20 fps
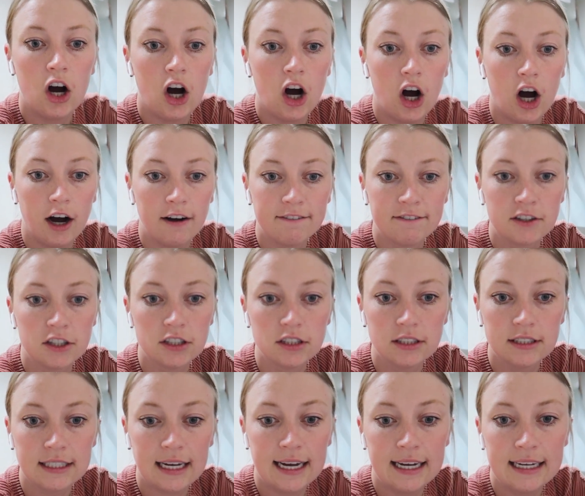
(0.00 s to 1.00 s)

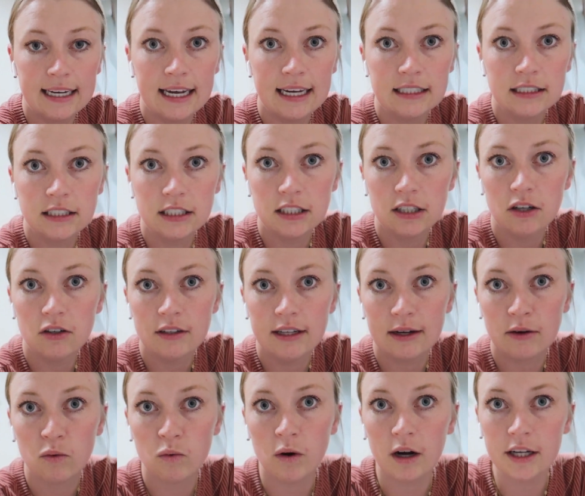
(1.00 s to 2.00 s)
offers, I guess, you know,
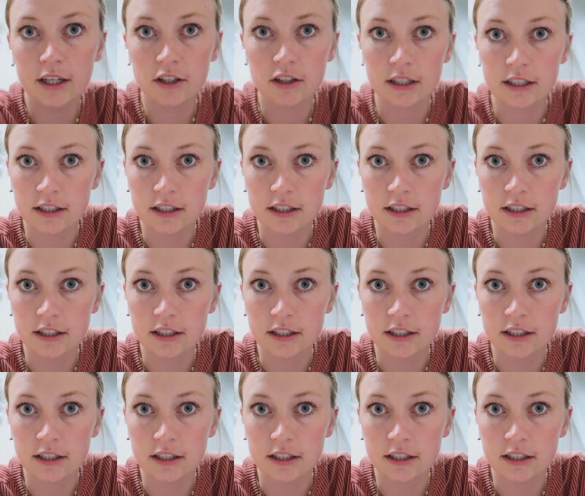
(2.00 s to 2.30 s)
like what your